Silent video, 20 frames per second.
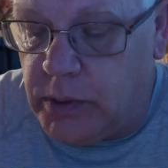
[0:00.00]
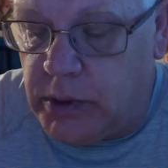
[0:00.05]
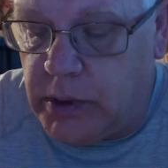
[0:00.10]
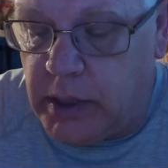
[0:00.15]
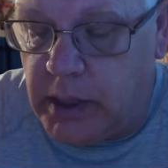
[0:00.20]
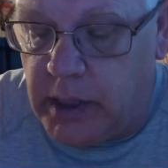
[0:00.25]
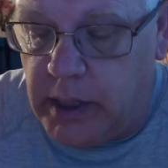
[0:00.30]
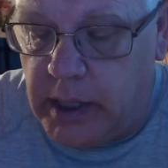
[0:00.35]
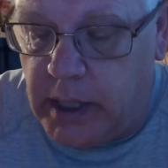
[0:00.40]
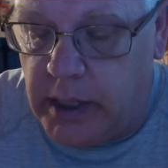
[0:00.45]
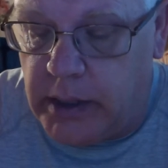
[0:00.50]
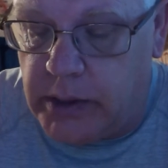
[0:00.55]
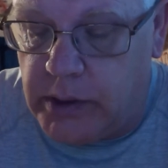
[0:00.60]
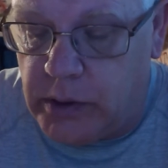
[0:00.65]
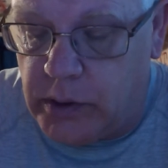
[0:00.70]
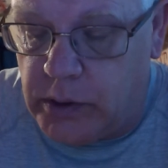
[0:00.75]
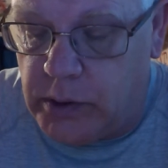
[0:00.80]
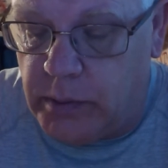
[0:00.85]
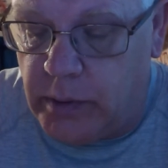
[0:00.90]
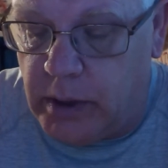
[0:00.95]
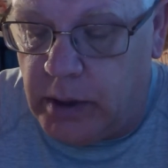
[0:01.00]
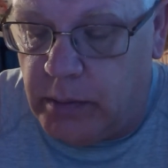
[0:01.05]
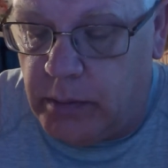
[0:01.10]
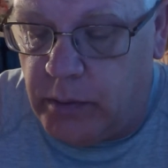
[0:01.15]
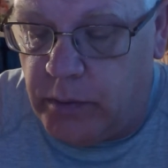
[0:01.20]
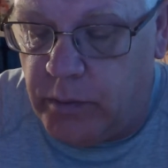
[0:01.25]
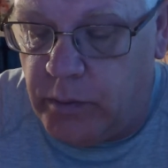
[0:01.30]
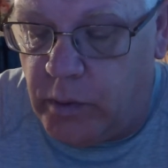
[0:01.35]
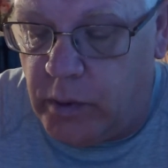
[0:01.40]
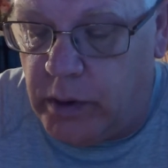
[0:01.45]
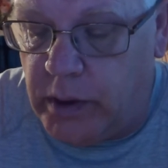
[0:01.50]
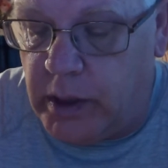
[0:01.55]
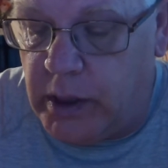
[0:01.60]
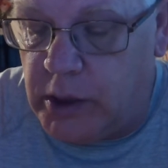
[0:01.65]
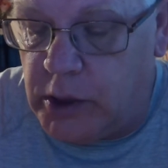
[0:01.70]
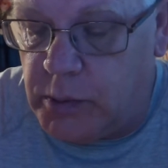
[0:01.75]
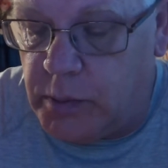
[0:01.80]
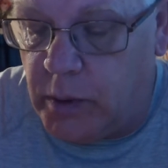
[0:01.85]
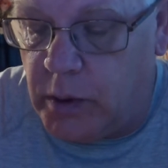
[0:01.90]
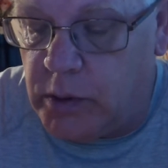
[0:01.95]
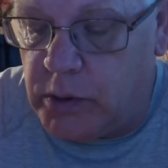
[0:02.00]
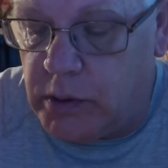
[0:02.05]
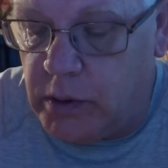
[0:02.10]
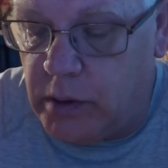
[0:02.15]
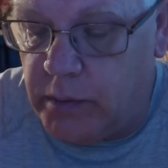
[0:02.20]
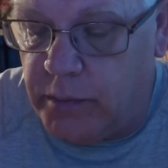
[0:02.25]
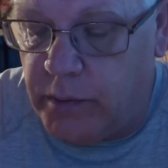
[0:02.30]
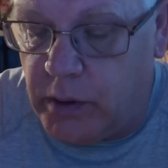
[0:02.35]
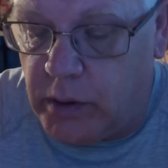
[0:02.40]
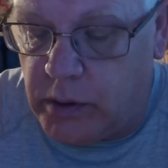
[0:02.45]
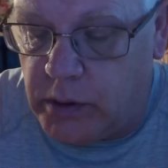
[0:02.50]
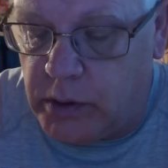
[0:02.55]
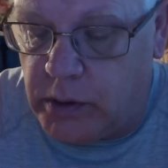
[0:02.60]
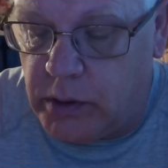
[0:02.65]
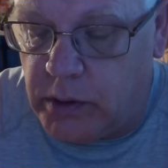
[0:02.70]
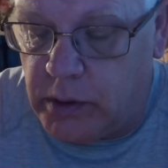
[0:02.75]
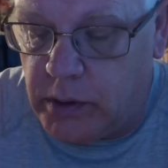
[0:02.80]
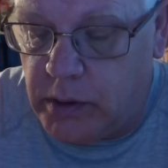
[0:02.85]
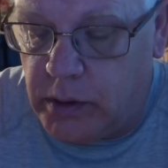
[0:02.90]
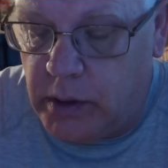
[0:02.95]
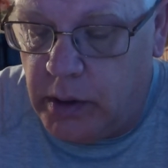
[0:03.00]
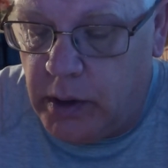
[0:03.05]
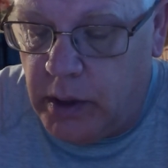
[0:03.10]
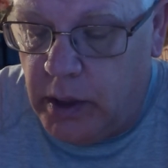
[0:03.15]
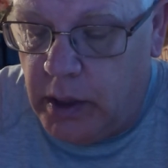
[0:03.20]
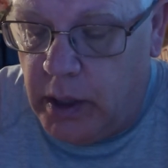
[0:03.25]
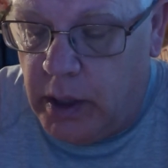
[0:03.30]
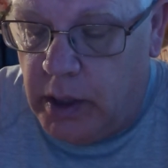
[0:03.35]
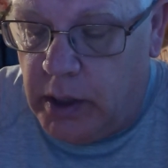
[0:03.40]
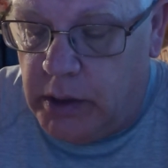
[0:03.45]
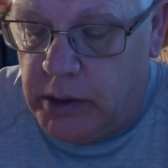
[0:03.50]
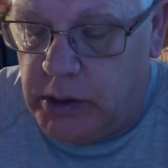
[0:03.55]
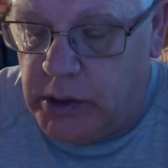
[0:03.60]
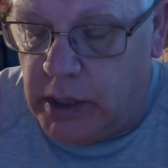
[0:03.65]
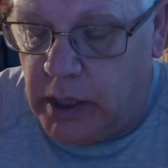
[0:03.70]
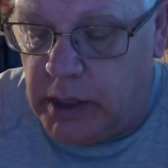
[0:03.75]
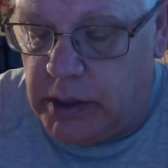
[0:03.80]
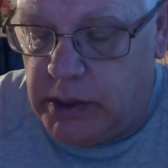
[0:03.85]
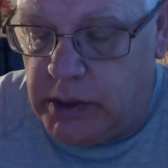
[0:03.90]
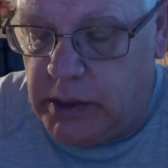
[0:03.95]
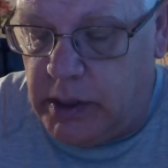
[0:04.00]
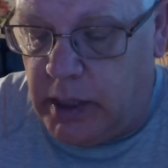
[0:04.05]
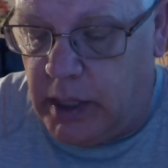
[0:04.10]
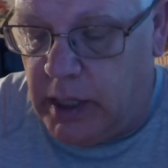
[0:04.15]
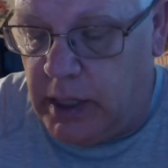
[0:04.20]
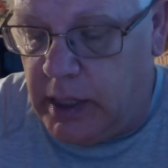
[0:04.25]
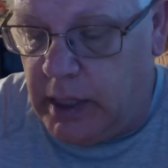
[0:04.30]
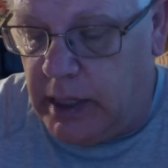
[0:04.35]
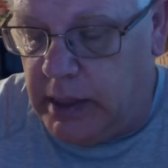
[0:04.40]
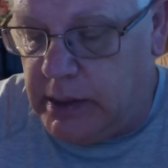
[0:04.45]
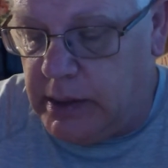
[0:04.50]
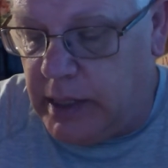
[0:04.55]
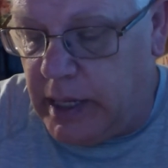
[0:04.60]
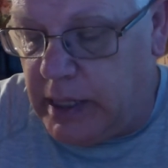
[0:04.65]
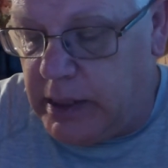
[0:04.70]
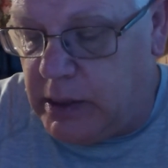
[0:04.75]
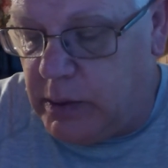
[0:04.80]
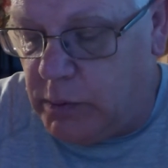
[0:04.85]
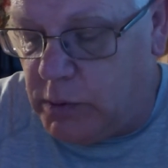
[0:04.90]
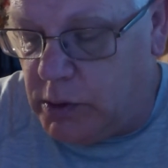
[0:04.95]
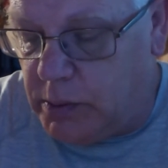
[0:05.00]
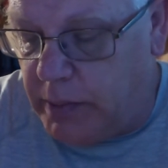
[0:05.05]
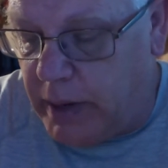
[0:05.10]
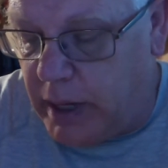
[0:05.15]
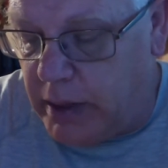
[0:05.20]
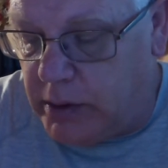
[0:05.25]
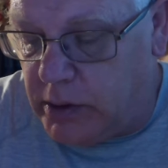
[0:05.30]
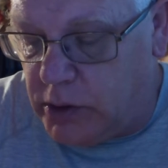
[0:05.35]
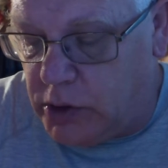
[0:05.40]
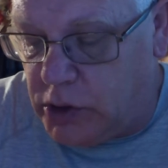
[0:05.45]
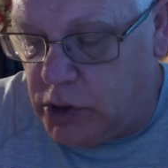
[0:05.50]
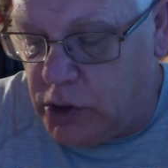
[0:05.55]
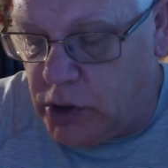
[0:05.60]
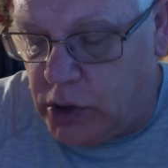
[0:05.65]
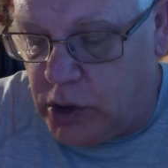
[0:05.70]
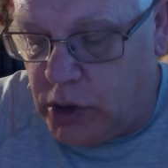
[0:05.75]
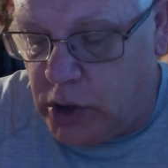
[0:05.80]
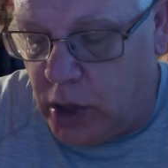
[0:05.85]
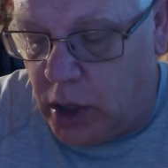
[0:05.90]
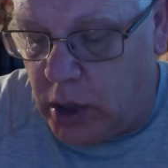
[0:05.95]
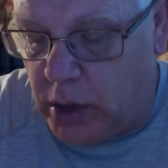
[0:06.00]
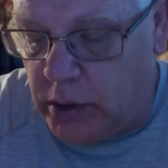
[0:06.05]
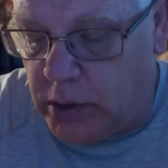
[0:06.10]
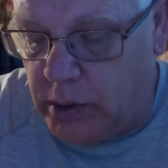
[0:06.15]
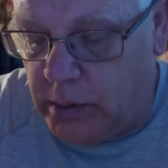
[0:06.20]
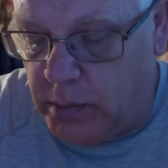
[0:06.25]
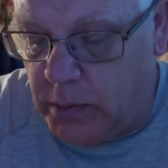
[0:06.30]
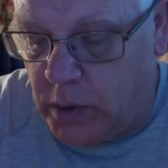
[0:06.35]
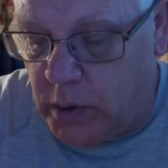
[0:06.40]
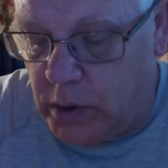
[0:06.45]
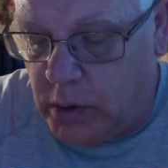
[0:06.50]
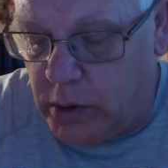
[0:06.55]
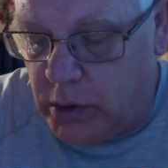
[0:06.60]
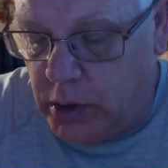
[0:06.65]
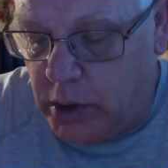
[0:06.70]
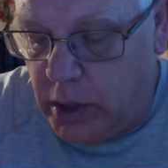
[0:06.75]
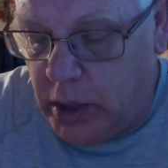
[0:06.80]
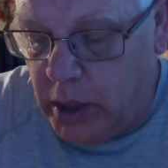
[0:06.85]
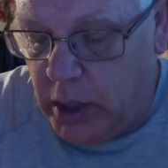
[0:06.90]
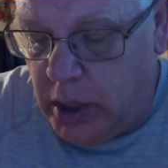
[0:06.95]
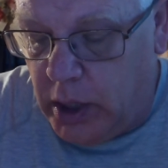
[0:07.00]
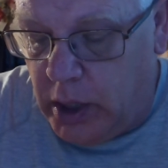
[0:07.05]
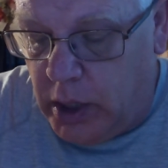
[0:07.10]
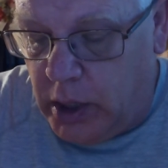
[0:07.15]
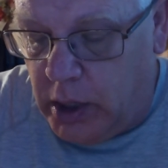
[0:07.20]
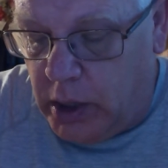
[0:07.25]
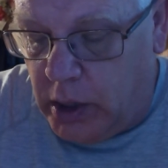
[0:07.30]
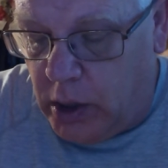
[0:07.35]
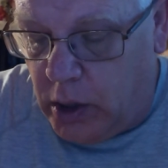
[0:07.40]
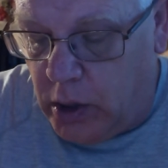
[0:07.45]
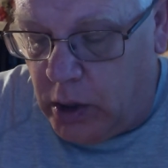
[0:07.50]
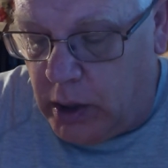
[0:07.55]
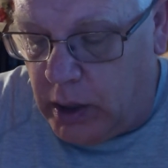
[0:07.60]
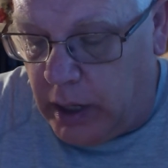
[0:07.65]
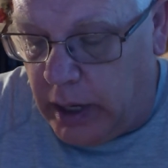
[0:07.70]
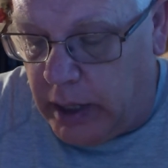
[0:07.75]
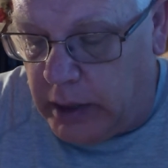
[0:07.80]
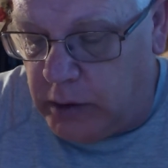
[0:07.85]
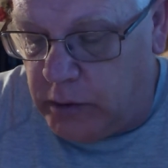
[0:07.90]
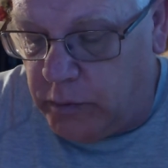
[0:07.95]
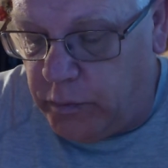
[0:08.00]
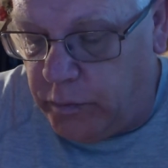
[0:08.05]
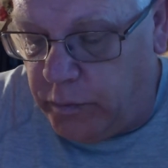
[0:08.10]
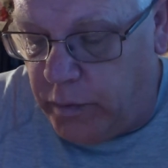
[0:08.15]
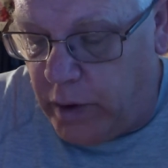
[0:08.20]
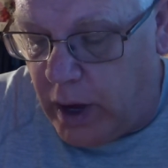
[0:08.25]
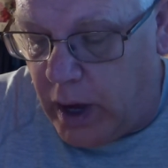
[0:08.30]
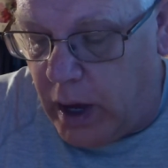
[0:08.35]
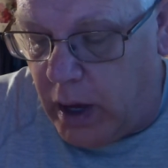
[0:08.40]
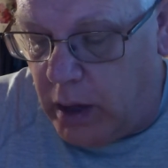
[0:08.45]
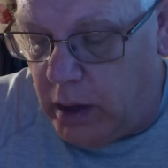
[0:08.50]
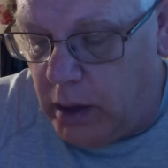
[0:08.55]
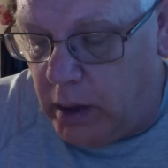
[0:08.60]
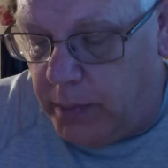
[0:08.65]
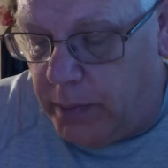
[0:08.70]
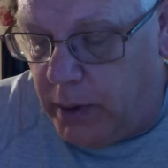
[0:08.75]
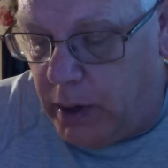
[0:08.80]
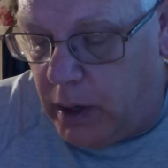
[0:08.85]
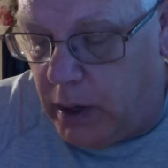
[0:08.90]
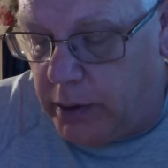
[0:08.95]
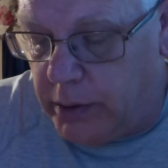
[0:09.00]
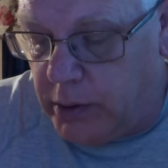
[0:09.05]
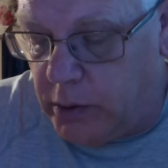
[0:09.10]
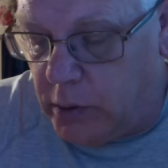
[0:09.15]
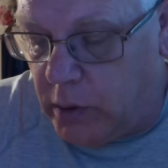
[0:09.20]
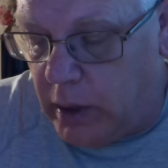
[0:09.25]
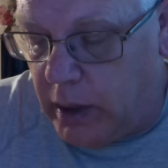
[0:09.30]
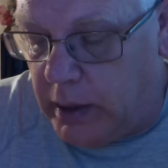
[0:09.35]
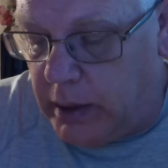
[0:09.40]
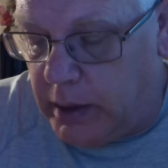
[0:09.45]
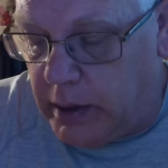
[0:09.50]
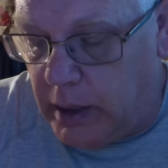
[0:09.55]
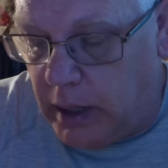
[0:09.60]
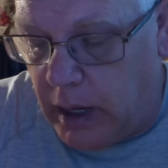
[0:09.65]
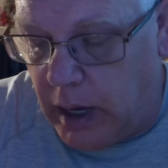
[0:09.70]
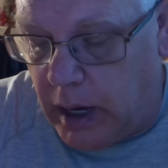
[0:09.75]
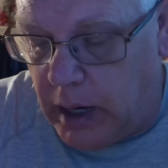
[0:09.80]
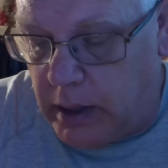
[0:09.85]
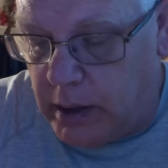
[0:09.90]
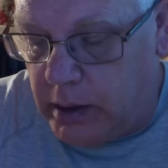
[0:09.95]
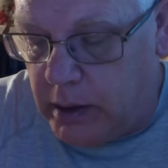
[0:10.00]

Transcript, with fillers: can catch those men before they dispose of the furniture. Just then, as Nancy was about to start the motor, her glance fell upon the Crowley clock,